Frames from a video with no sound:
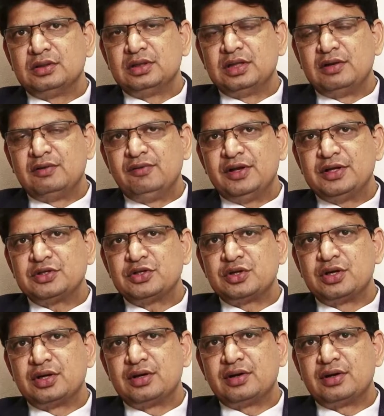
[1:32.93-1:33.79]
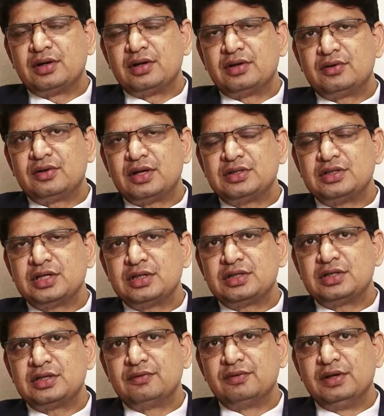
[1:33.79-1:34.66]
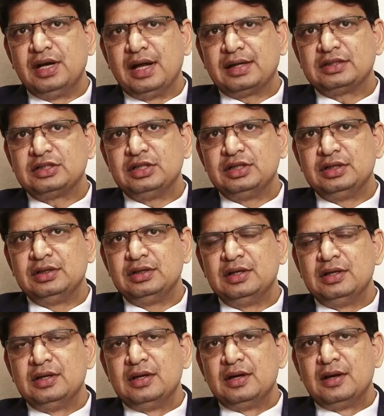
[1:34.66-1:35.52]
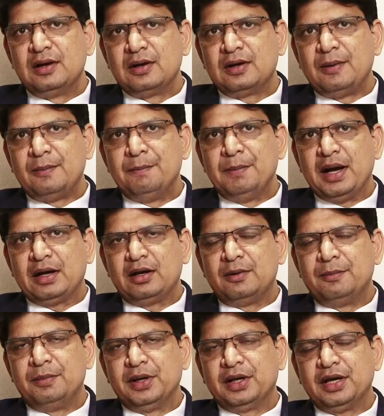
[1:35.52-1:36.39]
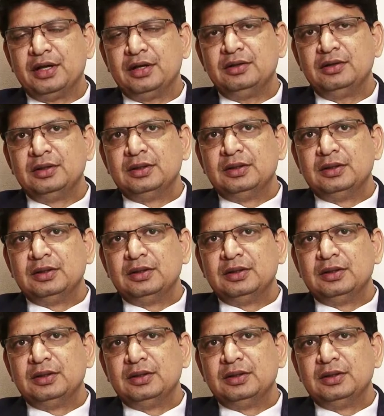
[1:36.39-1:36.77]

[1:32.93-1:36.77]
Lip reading: the inflationary trajectory will actually come back up again.